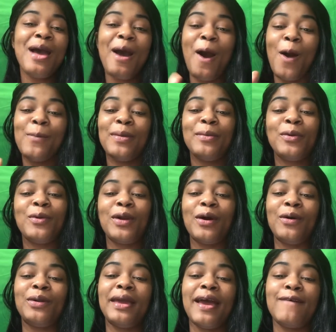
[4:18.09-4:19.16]
I remember when
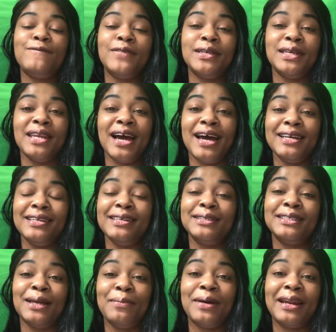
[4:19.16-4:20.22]
I only had 59, and then
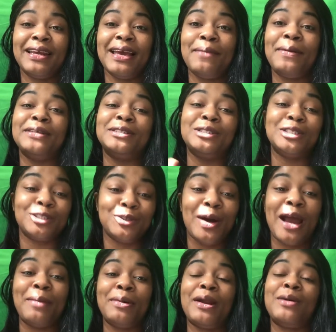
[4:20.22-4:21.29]
somebody kept
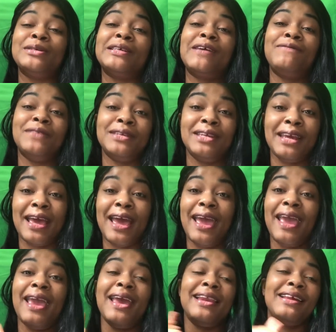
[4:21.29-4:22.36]
unsubscribing. I was at
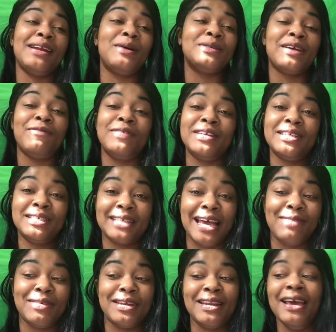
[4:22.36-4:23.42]
58, and then I was at
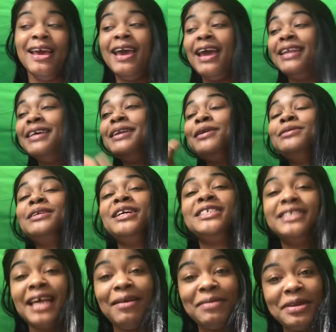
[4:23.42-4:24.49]
57, and then I was at
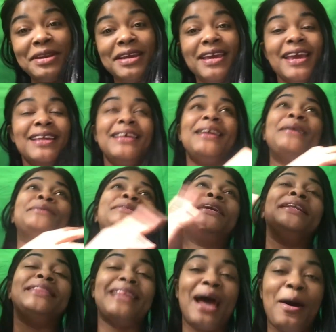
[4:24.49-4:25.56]
70, and then I was at
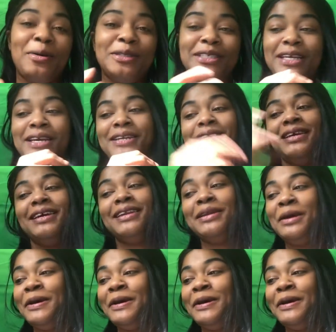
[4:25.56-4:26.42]
1,000, and then